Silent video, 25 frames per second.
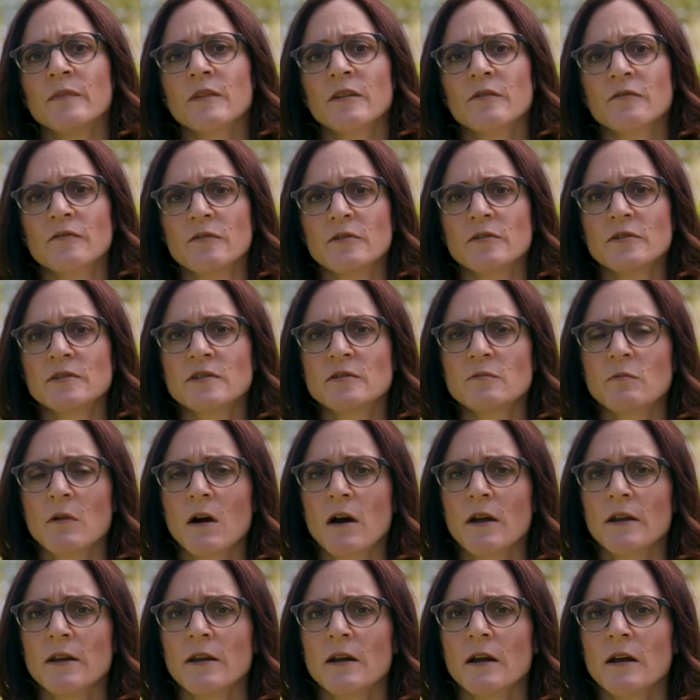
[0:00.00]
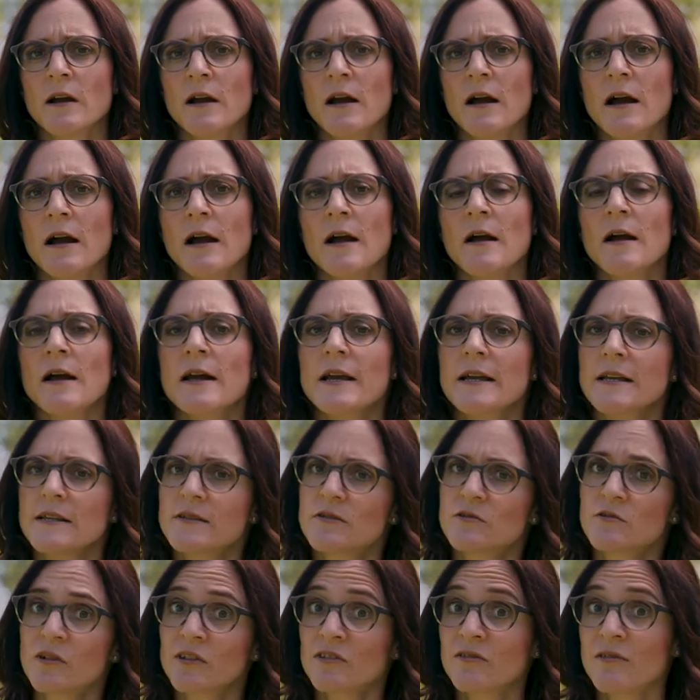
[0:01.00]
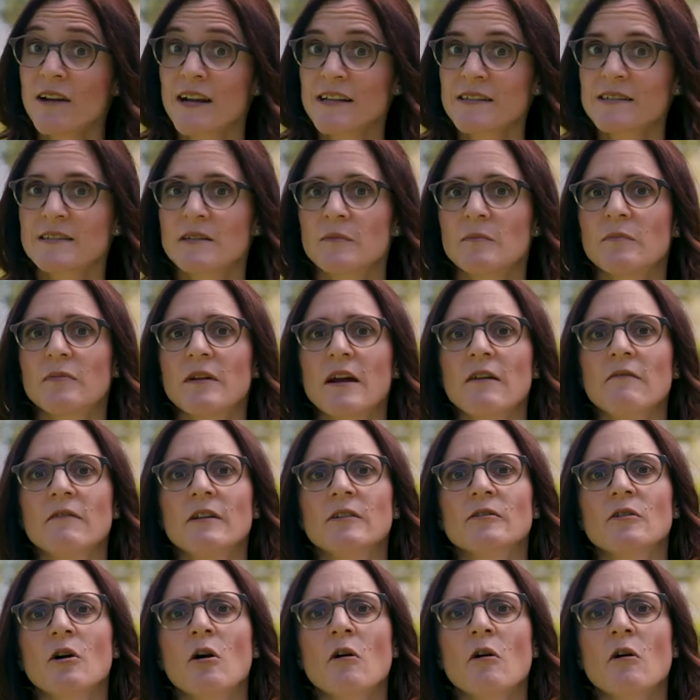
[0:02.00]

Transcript: The first one is to address the prevalent